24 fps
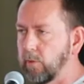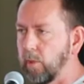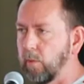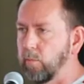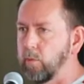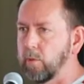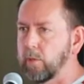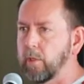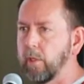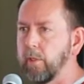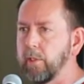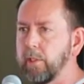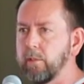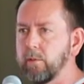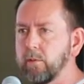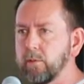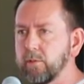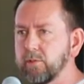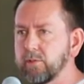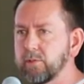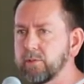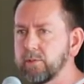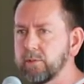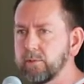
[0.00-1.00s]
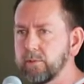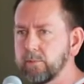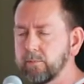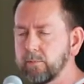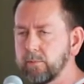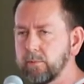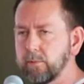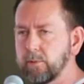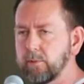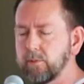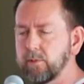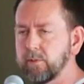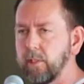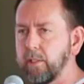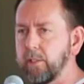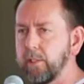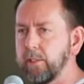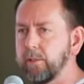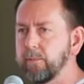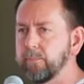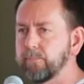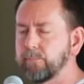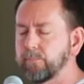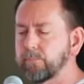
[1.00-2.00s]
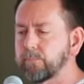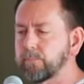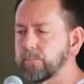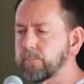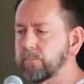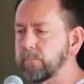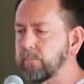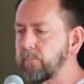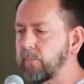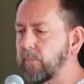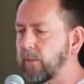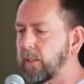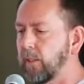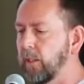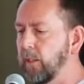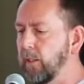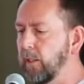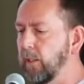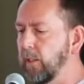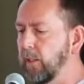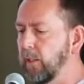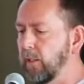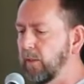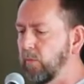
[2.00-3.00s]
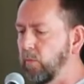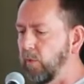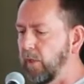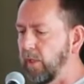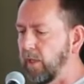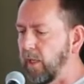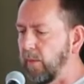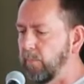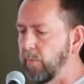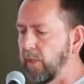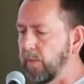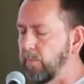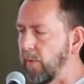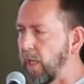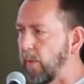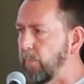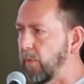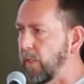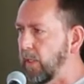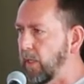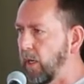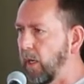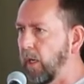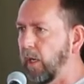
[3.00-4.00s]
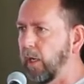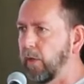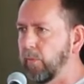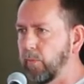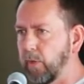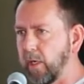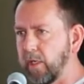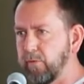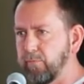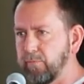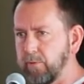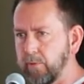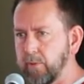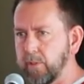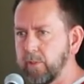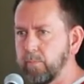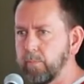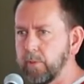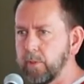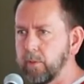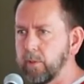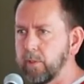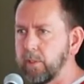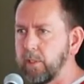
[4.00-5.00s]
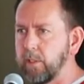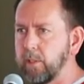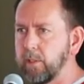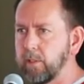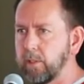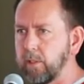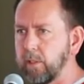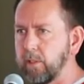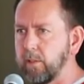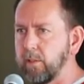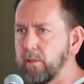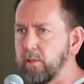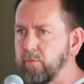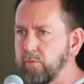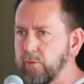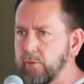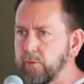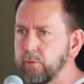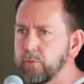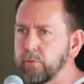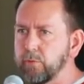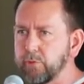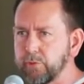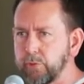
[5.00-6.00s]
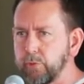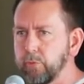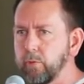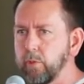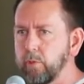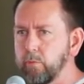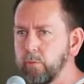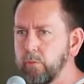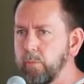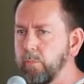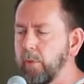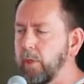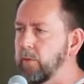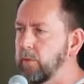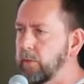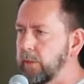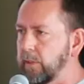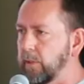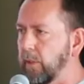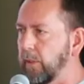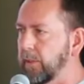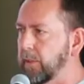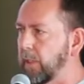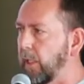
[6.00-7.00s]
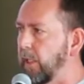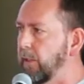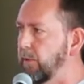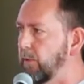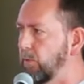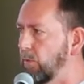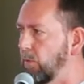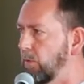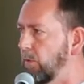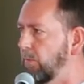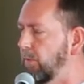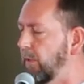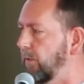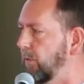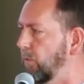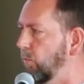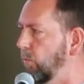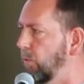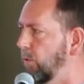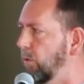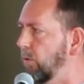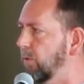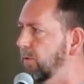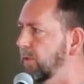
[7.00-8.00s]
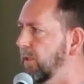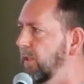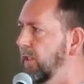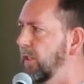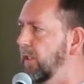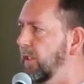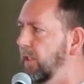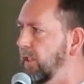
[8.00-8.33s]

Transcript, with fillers: global coherence study, where they've been mapping heart rate variability in individuals who are remotely located all around the world,